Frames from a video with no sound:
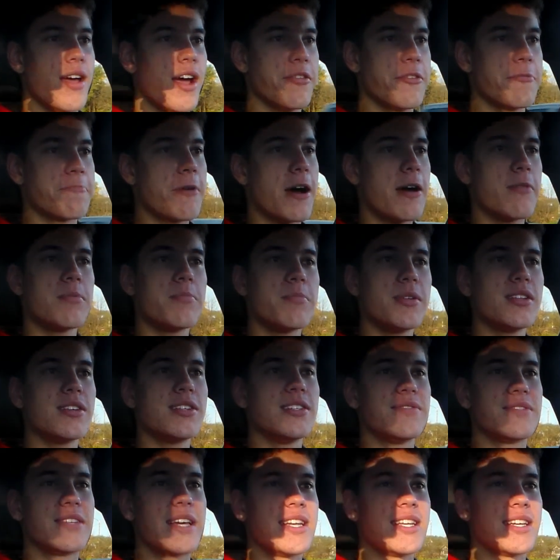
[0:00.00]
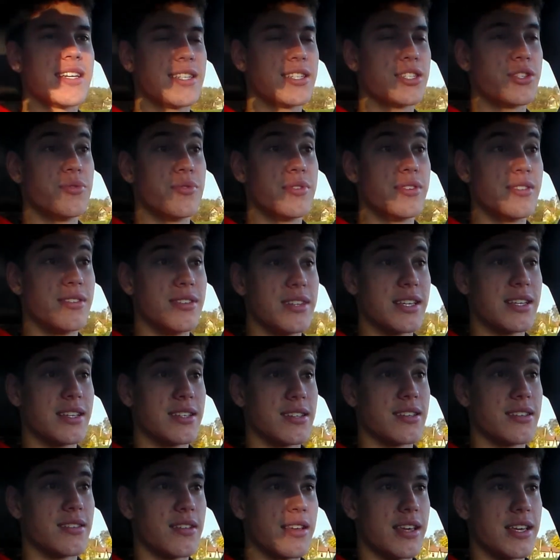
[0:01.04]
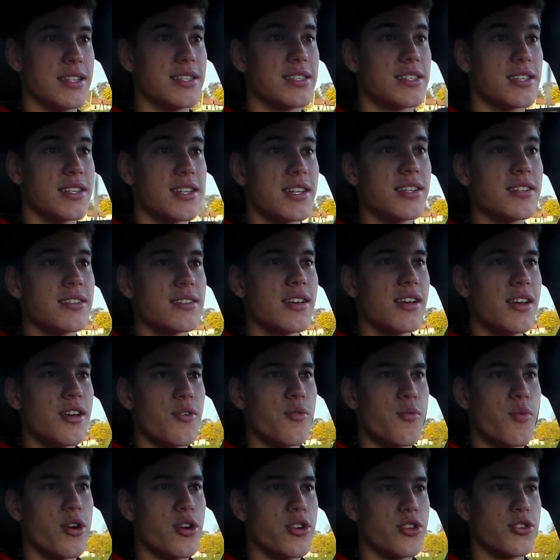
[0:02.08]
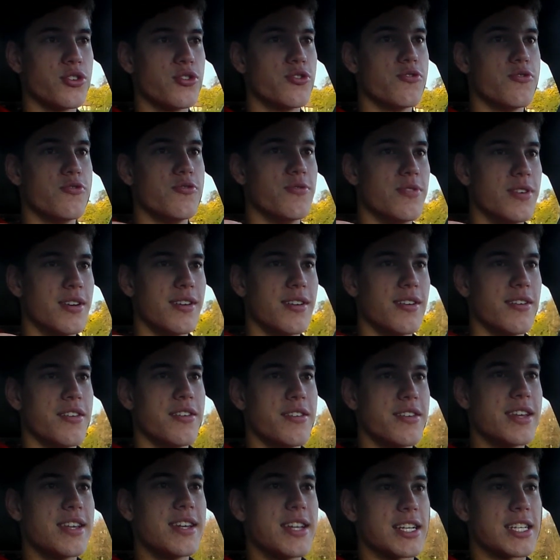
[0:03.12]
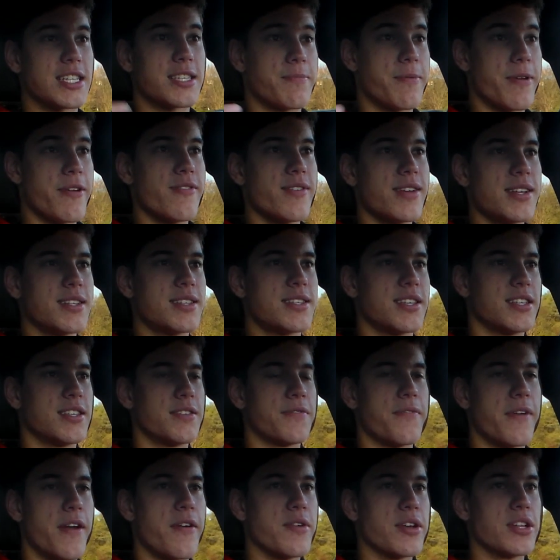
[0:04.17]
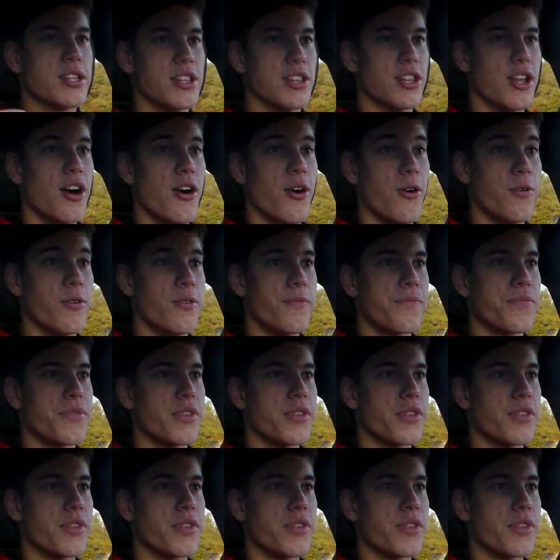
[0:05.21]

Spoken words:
And the probability of getting into an incident where you need experience is very low.